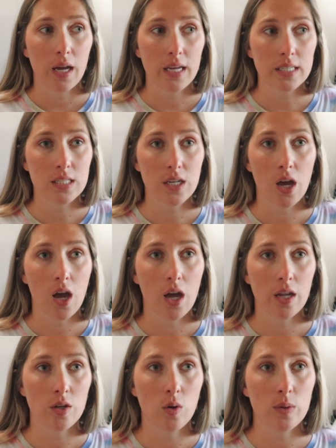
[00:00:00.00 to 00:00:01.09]
it's
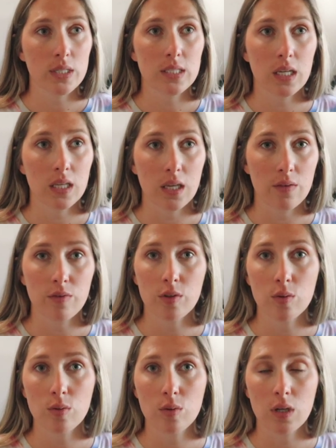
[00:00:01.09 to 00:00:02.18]
not going to give
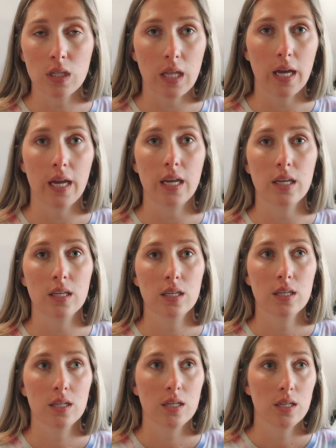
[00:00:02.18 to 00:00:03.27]
you like,
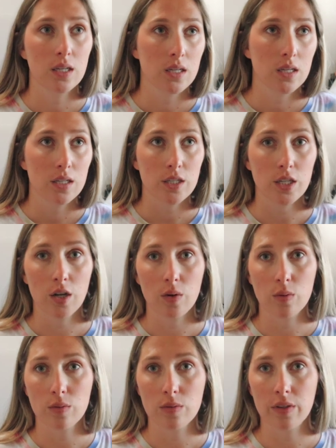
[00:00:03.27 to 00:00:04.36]
you
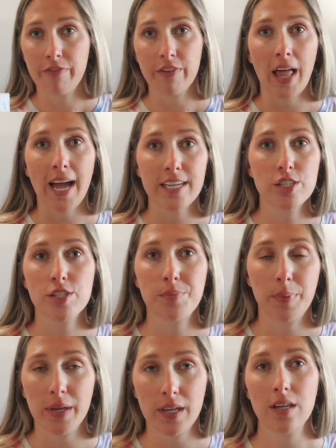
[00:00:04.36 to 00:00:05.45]
know, the flash
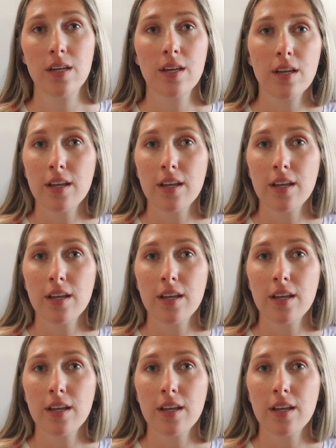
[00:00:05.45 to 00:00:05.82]
speed